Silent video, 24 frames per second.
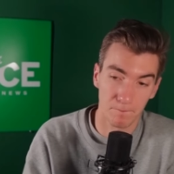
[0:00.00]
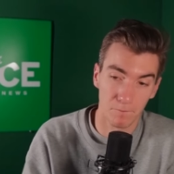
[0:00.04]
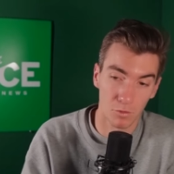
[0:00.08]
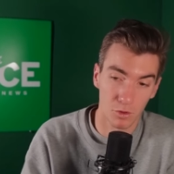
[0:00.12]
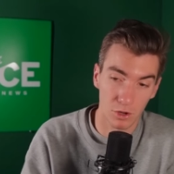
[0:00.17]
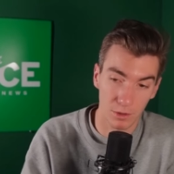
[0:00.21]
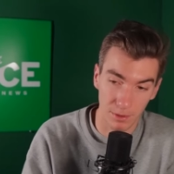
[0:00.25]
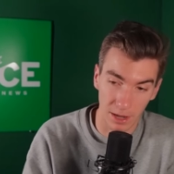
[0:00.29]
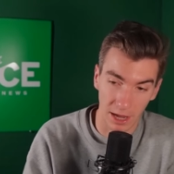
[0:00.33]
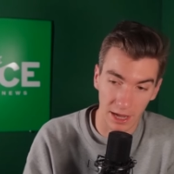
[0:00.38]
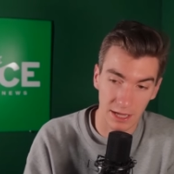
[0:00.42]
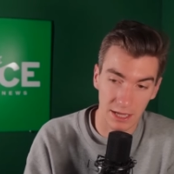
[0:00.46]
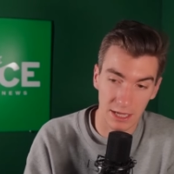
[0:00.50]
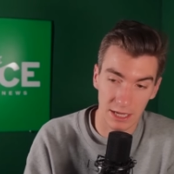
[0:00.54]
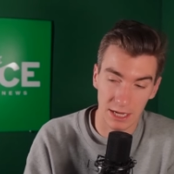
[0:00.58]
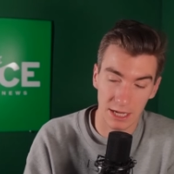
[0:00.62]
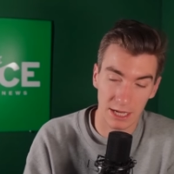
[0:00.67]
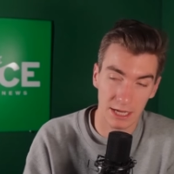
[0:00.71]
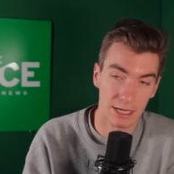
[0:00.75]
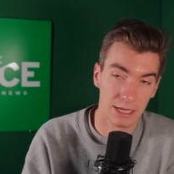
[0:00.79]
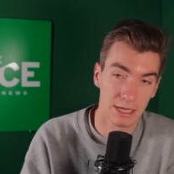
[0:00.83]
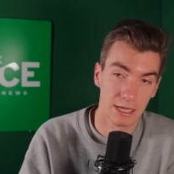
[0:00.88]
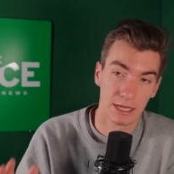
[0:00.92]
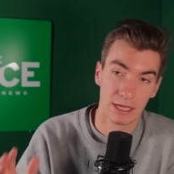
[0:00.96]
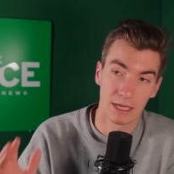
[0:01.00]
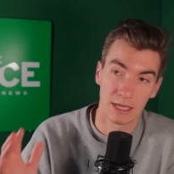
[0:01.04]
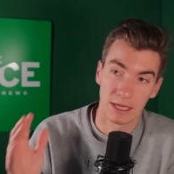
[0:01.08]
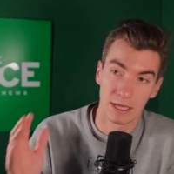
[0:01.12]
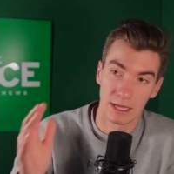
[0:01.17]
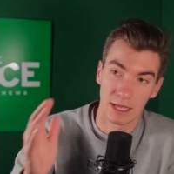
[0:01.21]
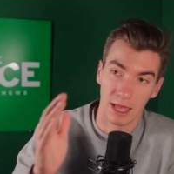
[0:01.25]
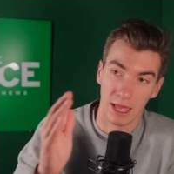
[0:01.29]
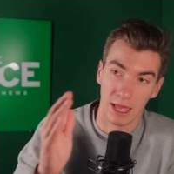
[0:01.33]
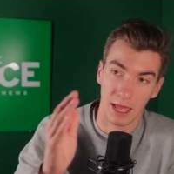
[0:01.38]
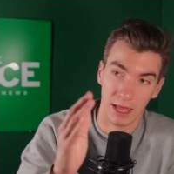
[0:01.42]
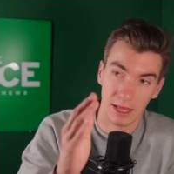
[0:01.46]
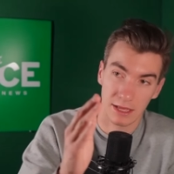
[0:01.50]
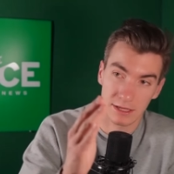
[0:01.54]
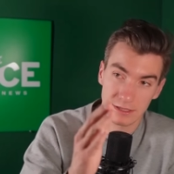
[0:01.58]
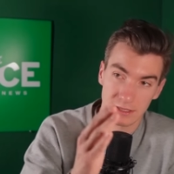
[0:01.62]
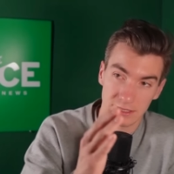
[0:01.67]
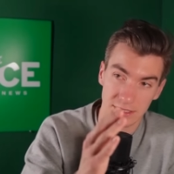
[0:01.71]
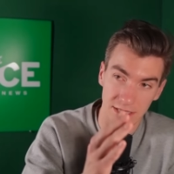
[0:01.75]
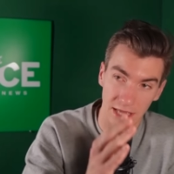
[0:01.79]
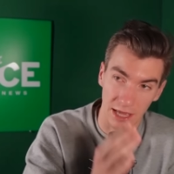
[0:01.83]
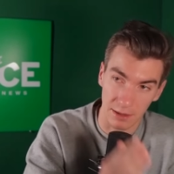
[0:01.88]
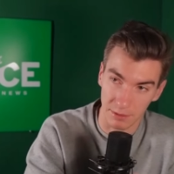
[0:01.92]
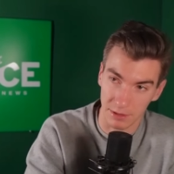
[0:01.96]
Rybakina,
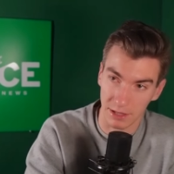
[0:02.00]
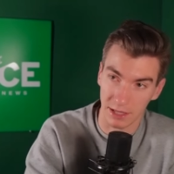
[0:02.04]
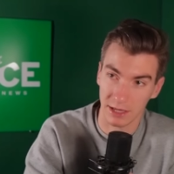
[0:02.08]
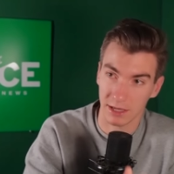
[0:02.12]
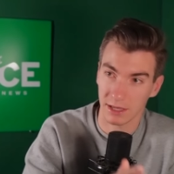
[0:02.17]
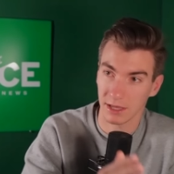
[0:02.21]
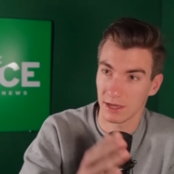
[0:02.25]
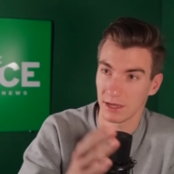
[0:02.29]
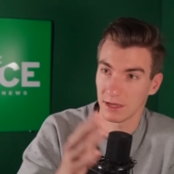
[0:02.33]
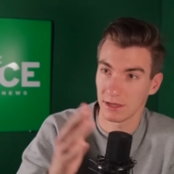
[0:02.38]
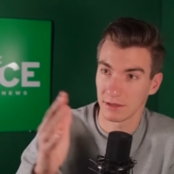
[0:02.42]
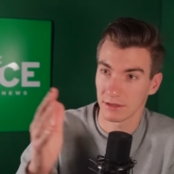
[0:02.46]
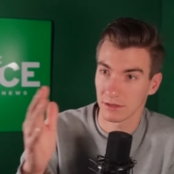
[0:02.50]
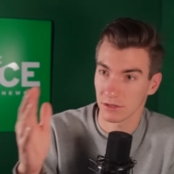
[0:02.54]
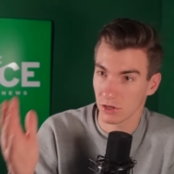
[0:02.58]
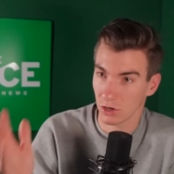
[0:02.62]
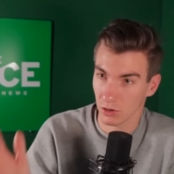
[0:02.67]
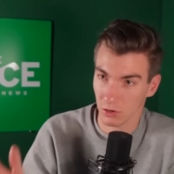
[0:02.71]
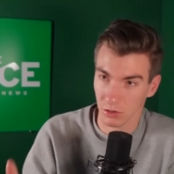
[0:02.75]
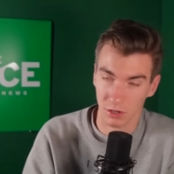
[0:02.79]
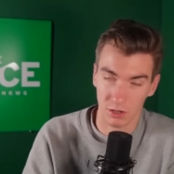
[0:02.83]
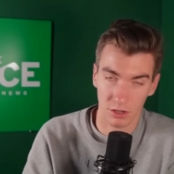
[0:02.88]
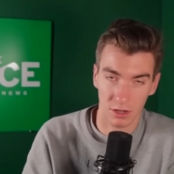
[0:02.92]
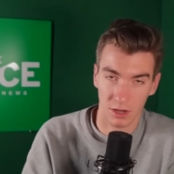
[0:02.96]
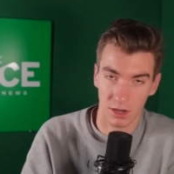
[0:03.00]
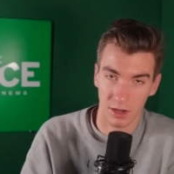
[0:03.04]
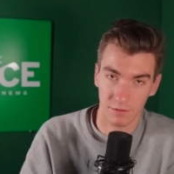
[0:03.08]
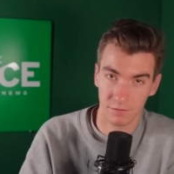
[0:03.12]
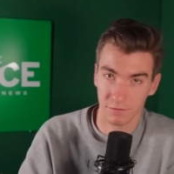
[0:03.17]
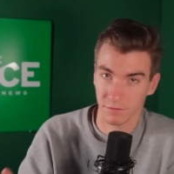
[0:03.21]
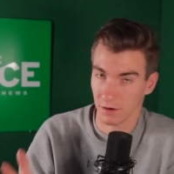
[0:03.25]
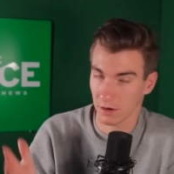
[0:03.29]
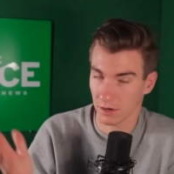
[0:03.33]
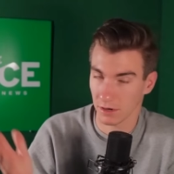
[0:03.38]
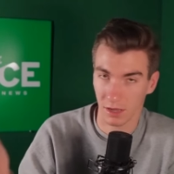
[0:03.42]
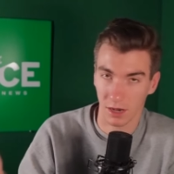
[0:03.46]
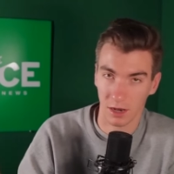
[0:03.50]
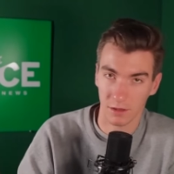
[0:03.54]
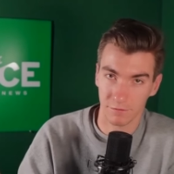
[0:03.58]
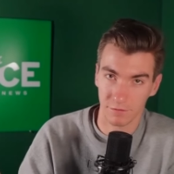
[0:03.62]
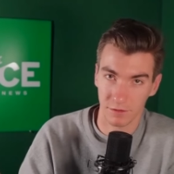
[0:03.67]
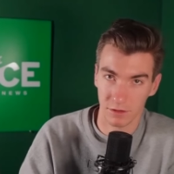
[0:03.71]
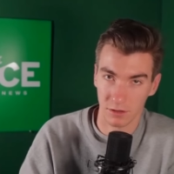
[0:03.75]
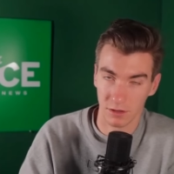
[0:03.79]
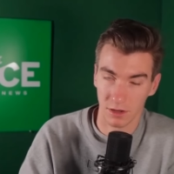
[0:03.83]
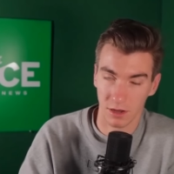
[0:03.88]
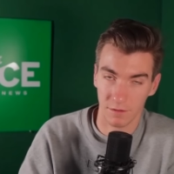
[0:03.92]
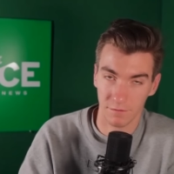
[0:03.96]
Sabalenka, Coco Gauff are going to
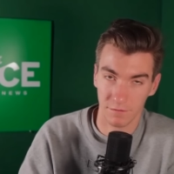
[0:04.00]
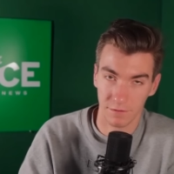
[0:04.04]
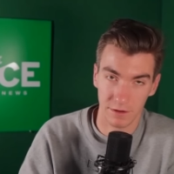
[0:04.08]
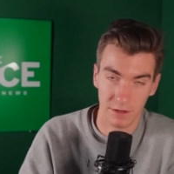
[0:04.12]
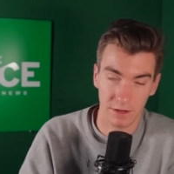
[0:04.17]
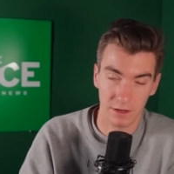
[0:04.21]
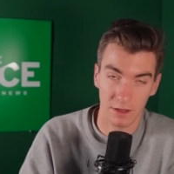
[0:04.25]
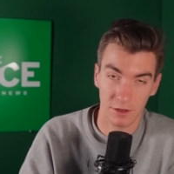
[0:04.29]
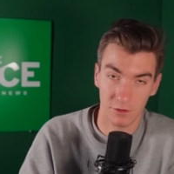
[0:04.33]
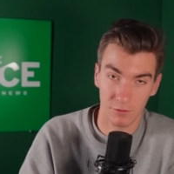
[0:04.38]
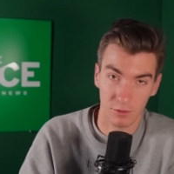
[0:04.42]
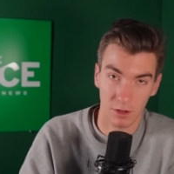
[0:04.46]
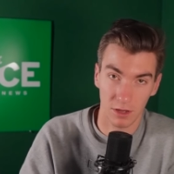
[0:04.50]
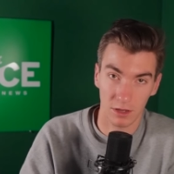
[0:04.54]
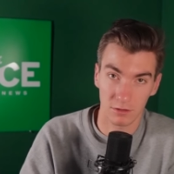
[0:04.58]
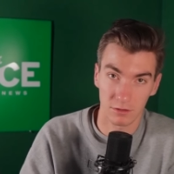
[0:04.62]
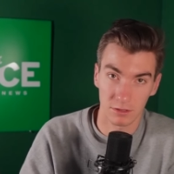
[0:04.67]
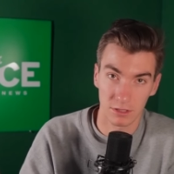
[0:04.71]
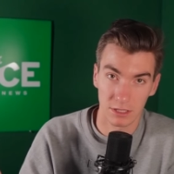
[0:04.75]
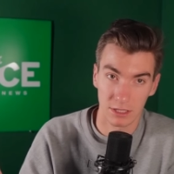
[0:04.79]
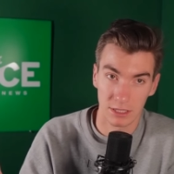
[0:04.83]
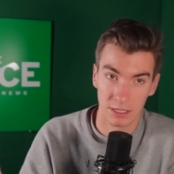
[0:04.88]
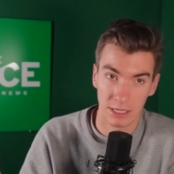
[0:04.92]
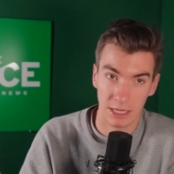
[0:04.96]
feel confident as well.